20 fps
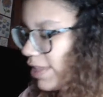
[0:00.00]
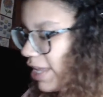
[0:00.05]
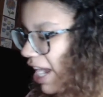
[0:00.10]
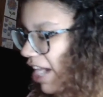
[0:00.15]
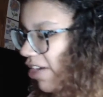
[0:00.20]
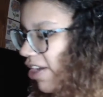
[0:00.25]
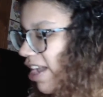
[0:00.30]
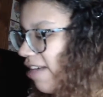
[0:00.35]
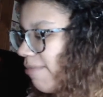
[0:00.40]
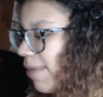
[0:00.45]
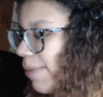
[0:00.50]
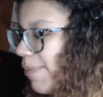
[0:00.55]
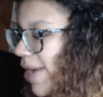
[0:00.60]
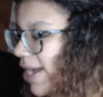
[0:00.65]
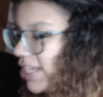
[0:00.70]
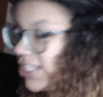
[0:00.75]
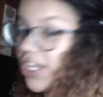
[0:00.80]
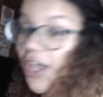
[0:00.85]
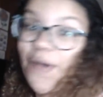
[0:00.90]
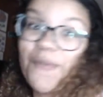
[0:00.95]
I already have my
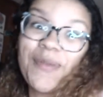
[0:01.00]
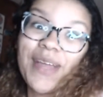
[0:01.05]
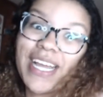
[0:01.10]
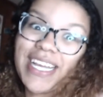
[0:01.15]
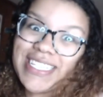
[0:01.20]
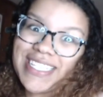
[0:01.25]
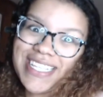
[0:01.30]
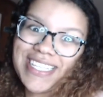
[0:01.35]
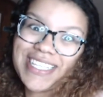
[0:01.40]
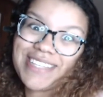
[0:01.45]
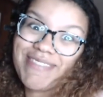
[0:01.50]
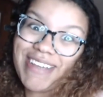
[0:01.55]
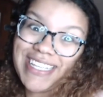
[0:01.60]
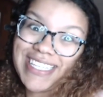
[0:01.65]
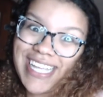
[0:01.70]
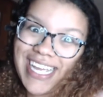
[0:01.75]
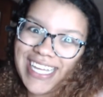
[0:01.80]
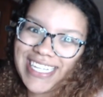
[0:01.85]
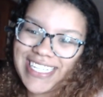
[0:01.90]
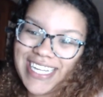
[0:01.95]
box open because this is my
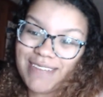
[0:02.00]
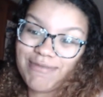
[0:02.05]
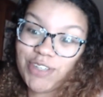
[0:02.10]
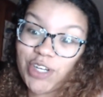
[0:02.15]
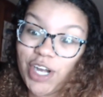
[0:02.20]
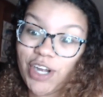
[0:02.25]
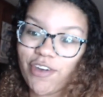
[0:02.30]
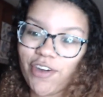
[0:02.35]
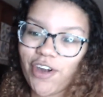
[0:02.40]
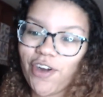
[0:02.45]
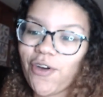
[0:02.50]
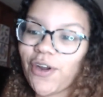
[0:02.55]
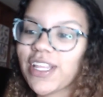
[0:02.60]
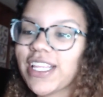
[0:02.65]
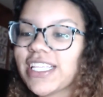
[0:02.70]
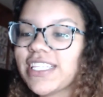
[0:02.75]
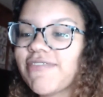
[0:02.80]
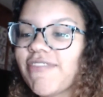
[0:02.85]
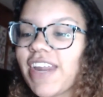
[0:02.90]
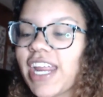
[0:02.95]
second time trying to record
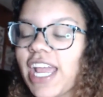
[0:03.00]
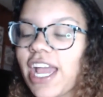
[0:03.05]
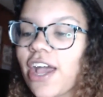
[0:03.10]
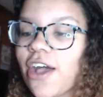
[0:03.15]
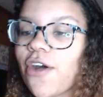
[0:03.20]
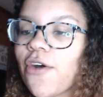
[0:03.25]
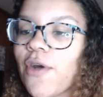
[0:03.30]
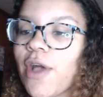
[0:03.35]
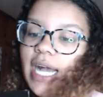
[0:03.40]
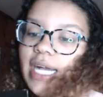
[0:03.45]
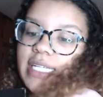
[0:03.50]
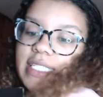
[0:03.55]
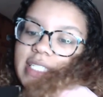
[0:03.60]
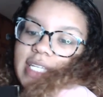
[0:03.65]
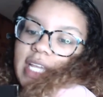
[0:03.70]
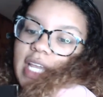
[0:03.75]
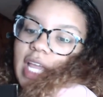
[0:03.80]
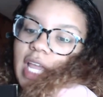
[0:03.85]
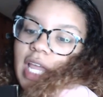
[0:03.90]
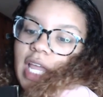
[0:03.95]
this video.
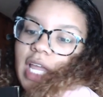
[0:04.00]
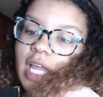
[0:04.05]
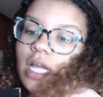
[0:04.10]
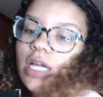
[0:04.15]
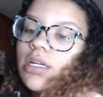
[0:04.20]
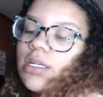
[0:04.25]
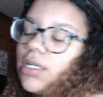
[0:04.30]
See?